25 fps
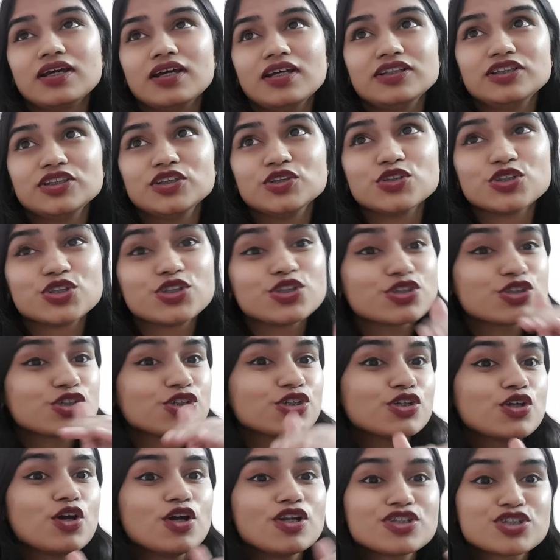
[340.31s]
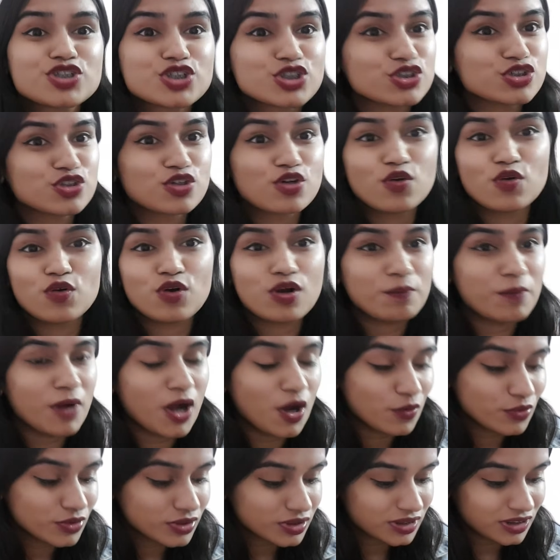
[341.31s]
you should not just go
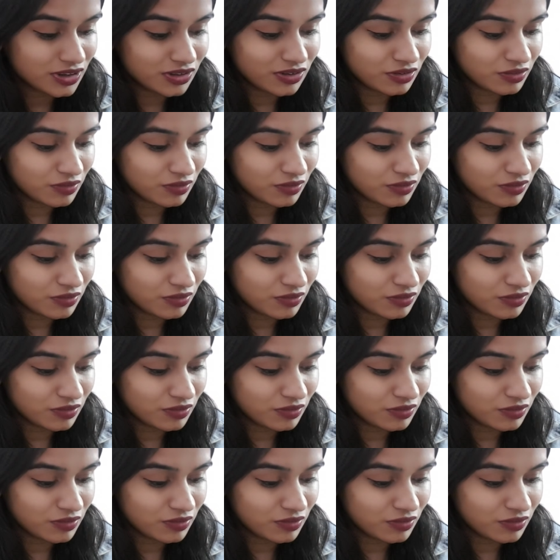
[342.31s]
about,